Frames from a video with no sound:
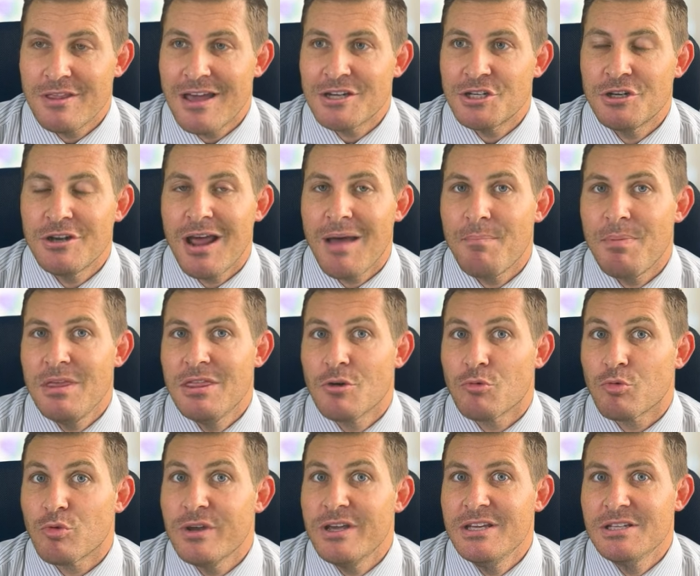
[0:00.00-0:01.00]
That should not be the
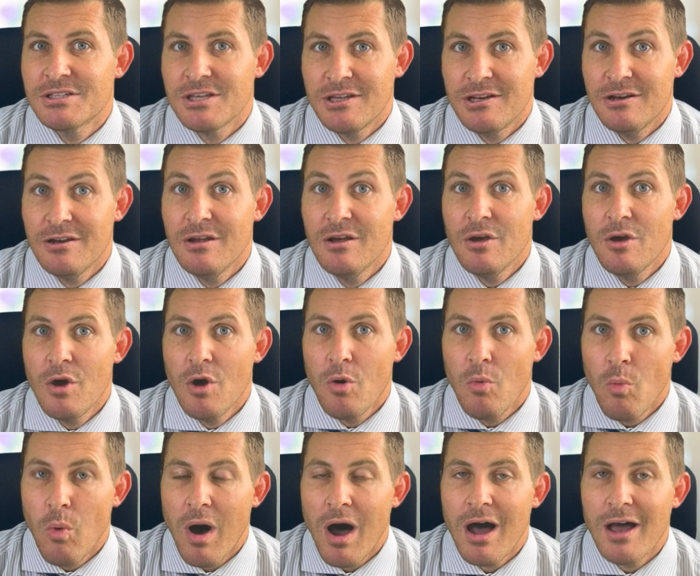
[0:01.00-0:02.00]
reason
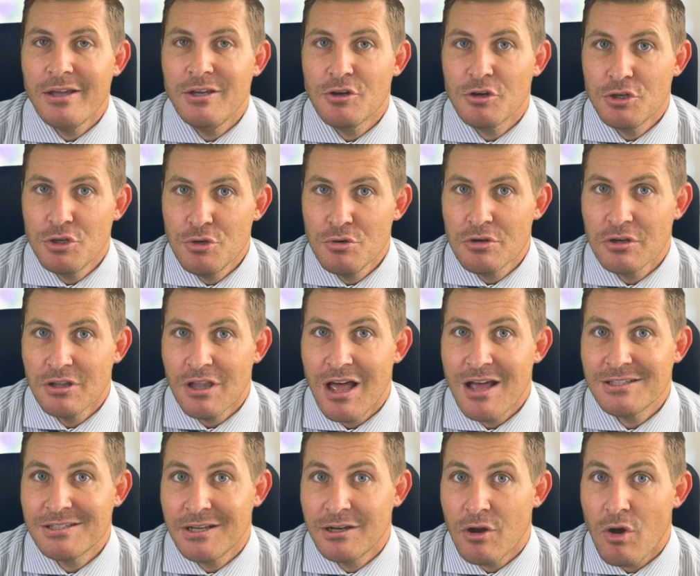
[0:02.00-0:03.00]
why you're utilizing,